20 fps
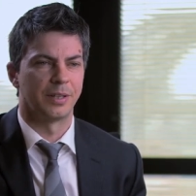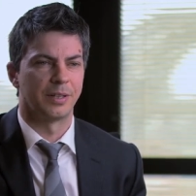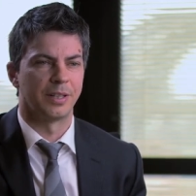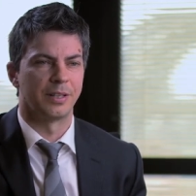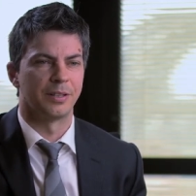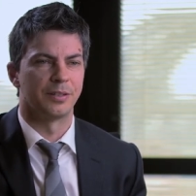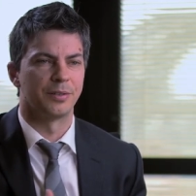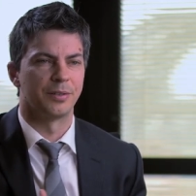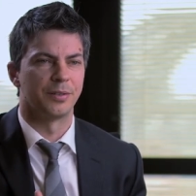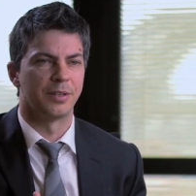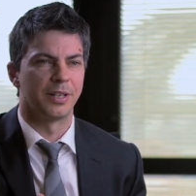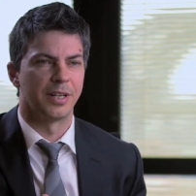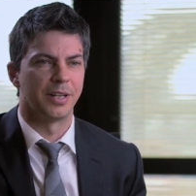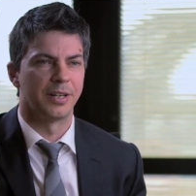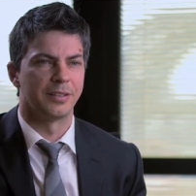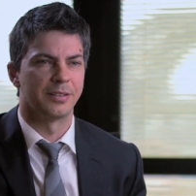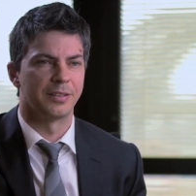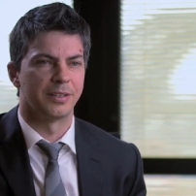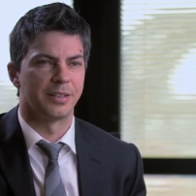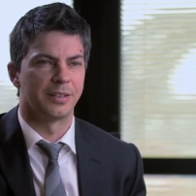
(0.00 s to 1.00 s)
in 2
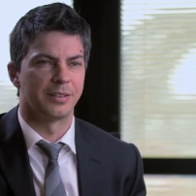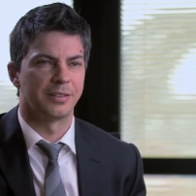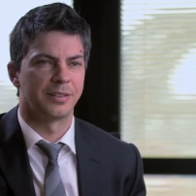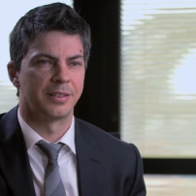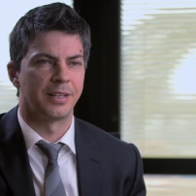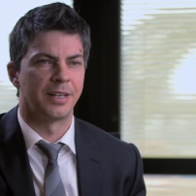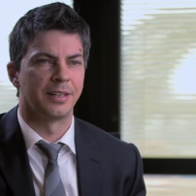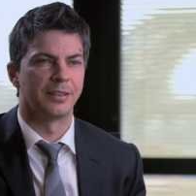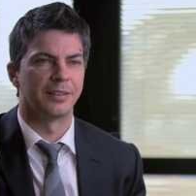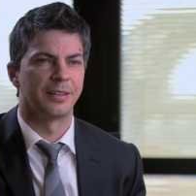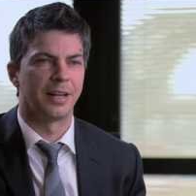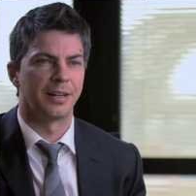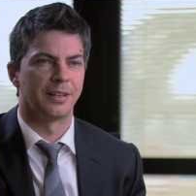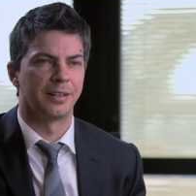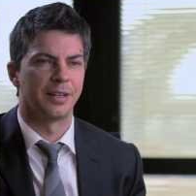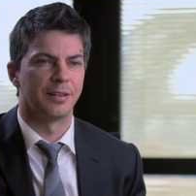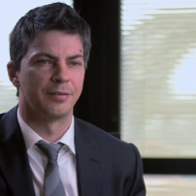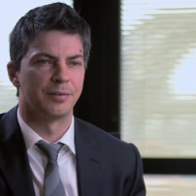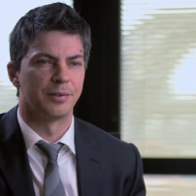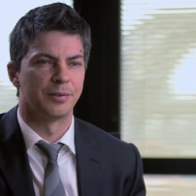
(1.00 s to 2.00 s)
years that it's hit that
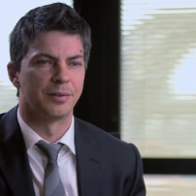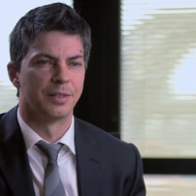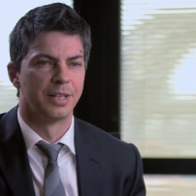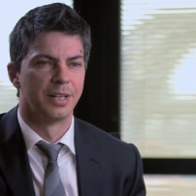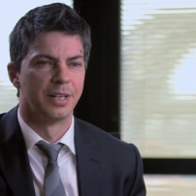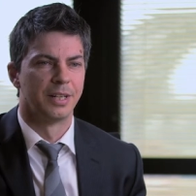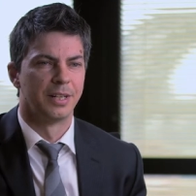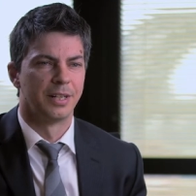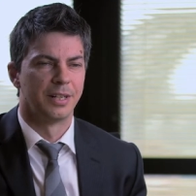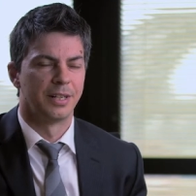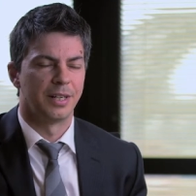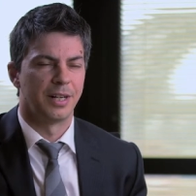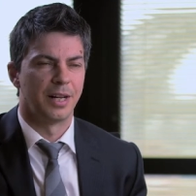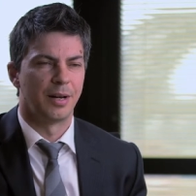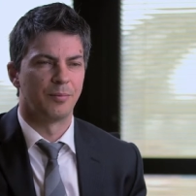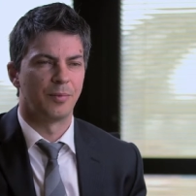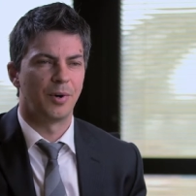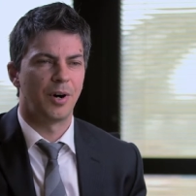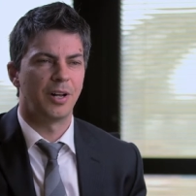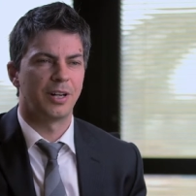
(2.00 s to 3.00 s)
level.
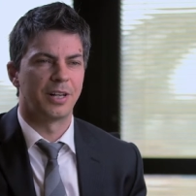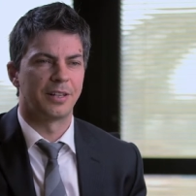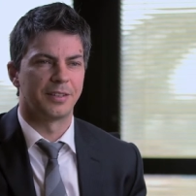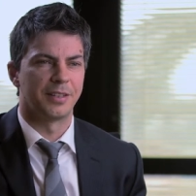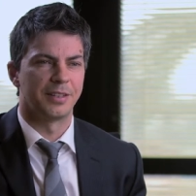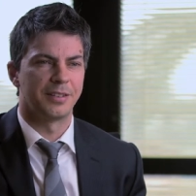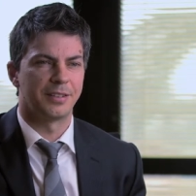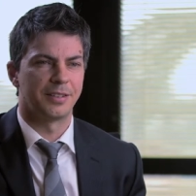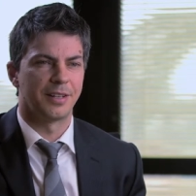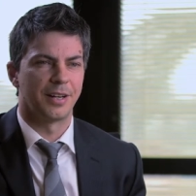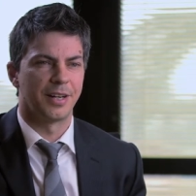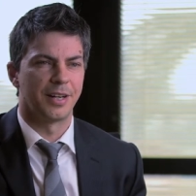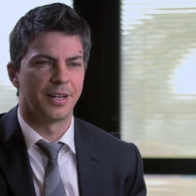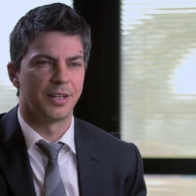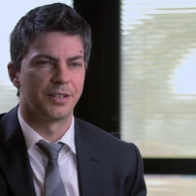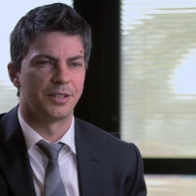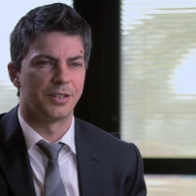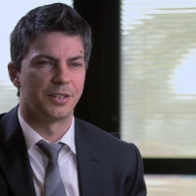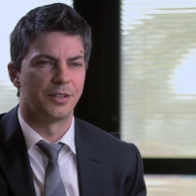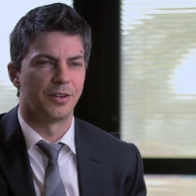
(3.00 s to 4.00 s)
And while at this
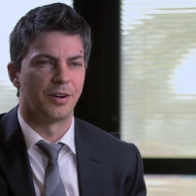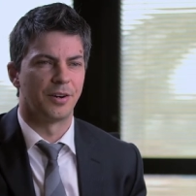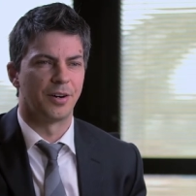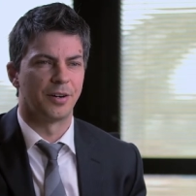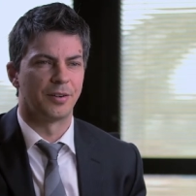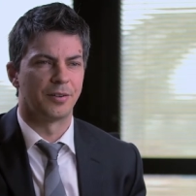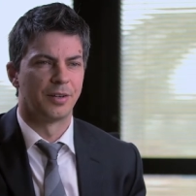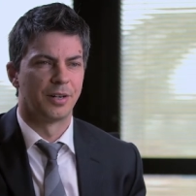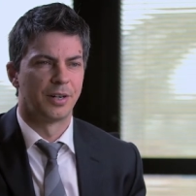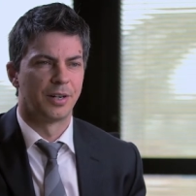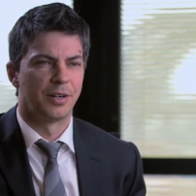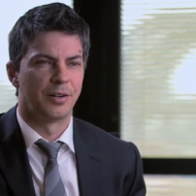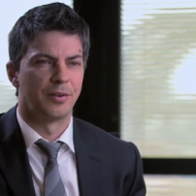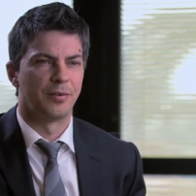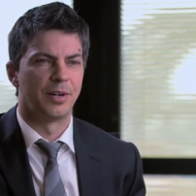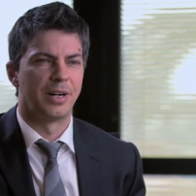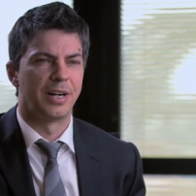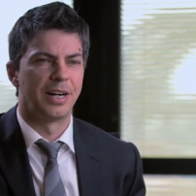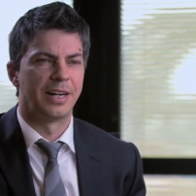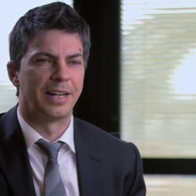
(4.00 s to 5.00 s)
stage not
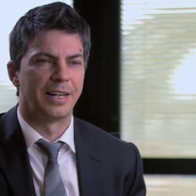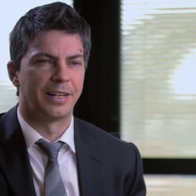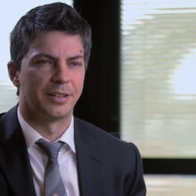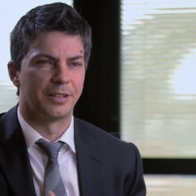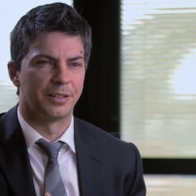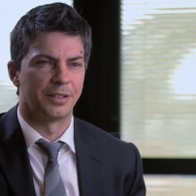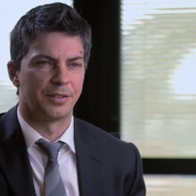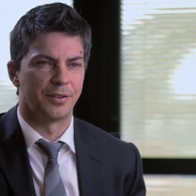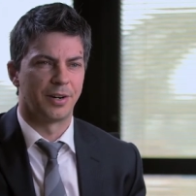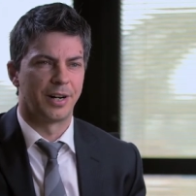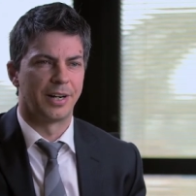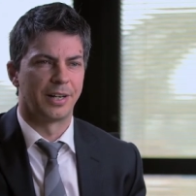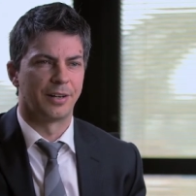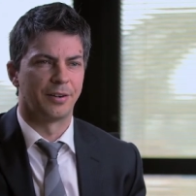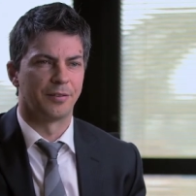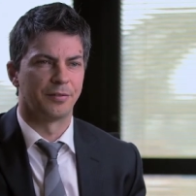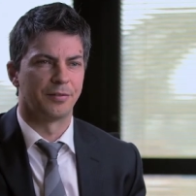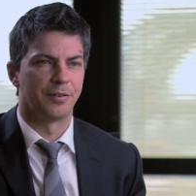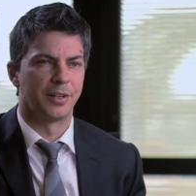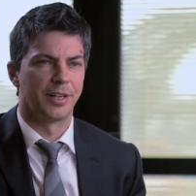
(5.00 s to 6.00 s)
really constraining
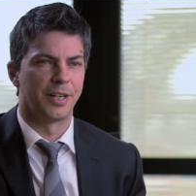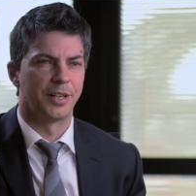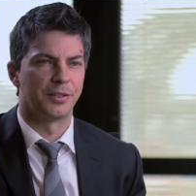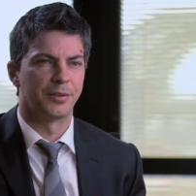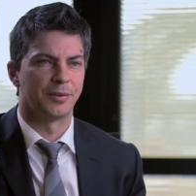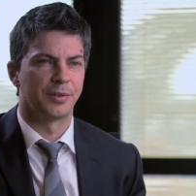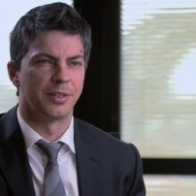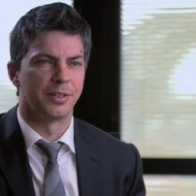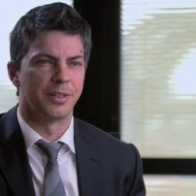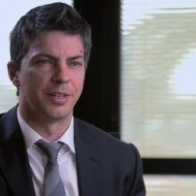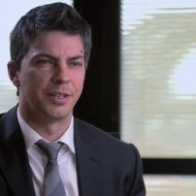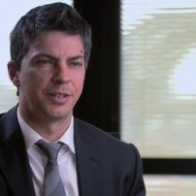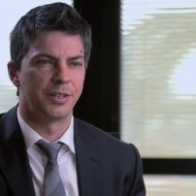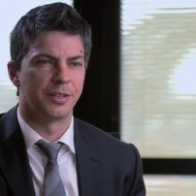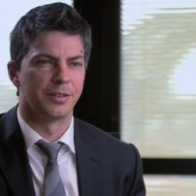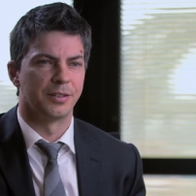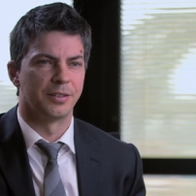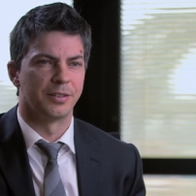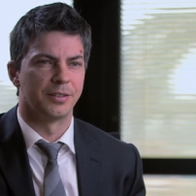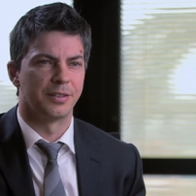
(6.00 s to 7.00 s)
on financial
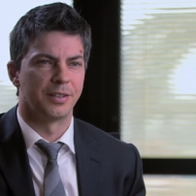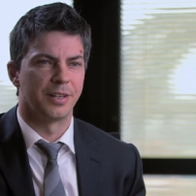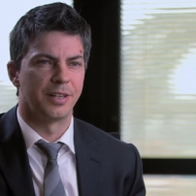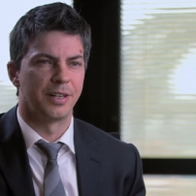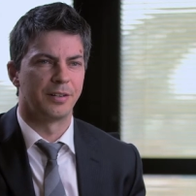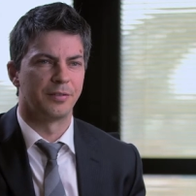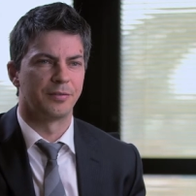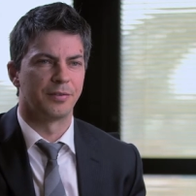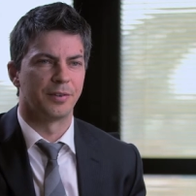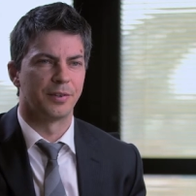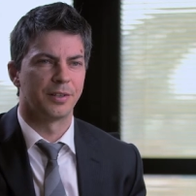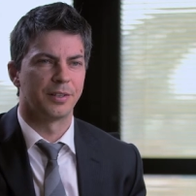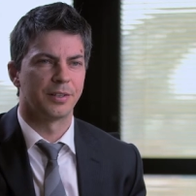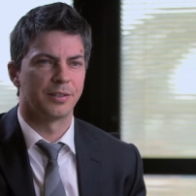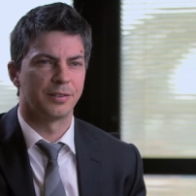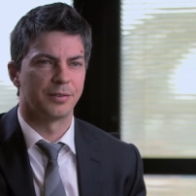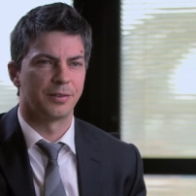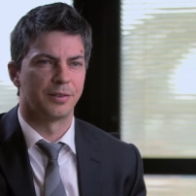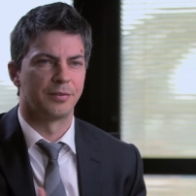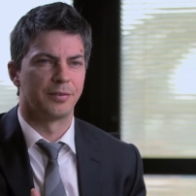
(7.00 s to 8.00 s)
conditions, any further
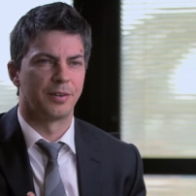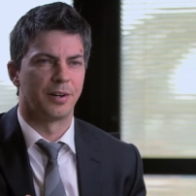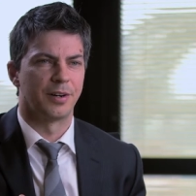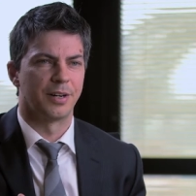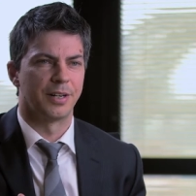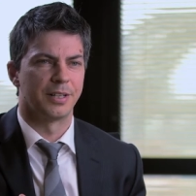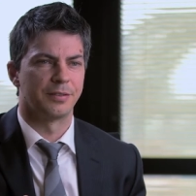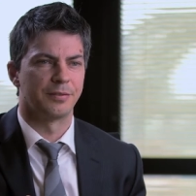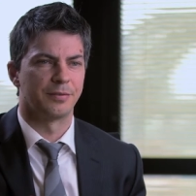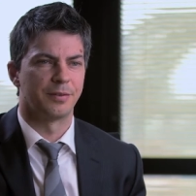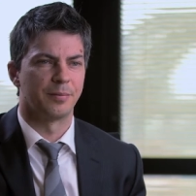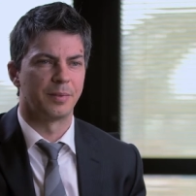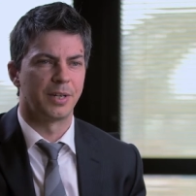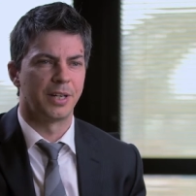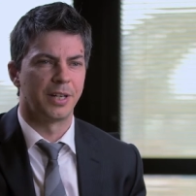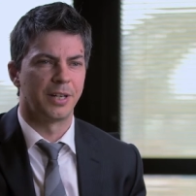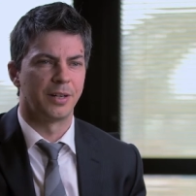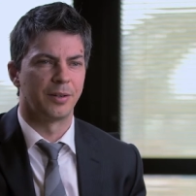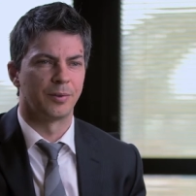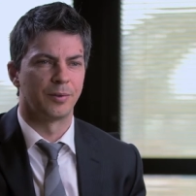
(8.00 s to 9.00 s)
sort of rise from
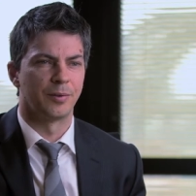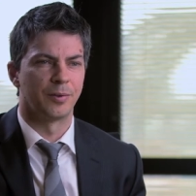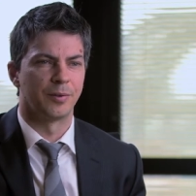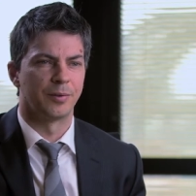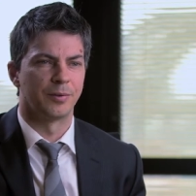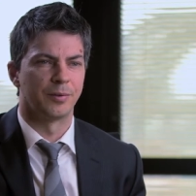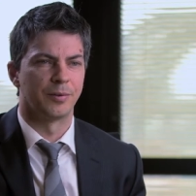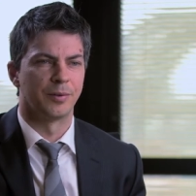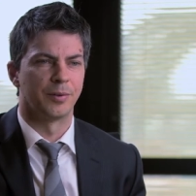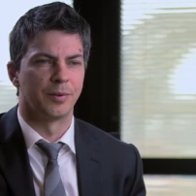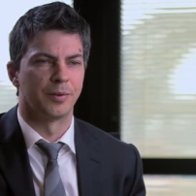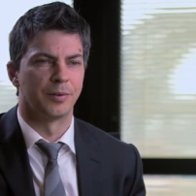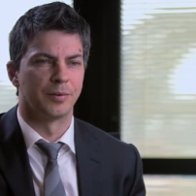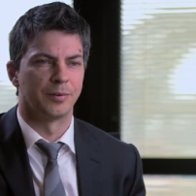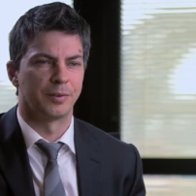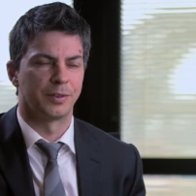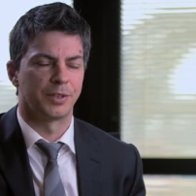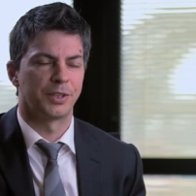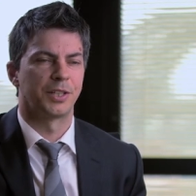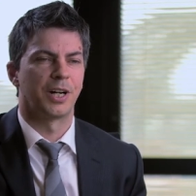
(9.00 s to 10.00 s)
here or
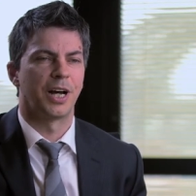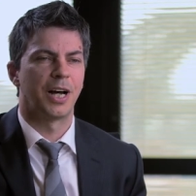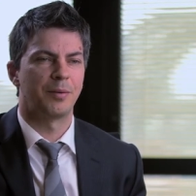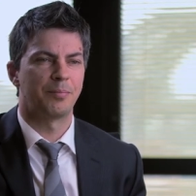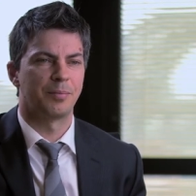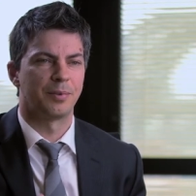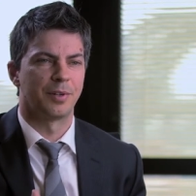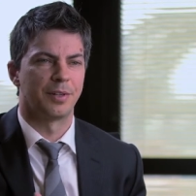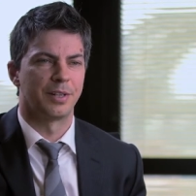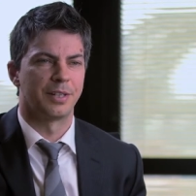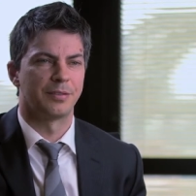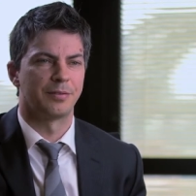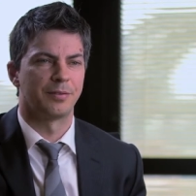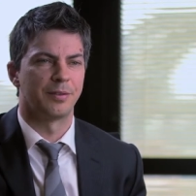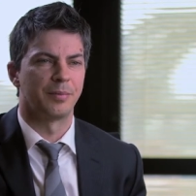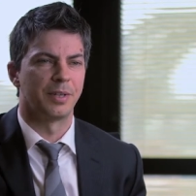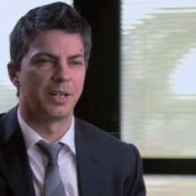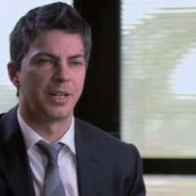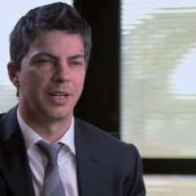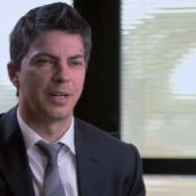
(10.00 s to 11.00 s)
sharp rise
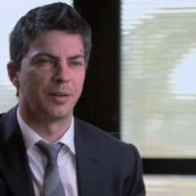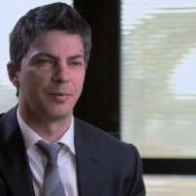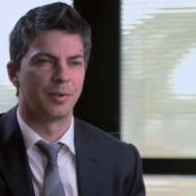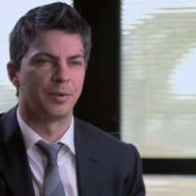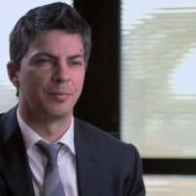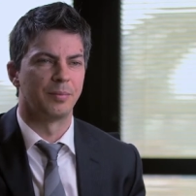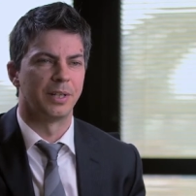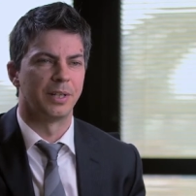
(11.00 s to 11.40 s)
from here would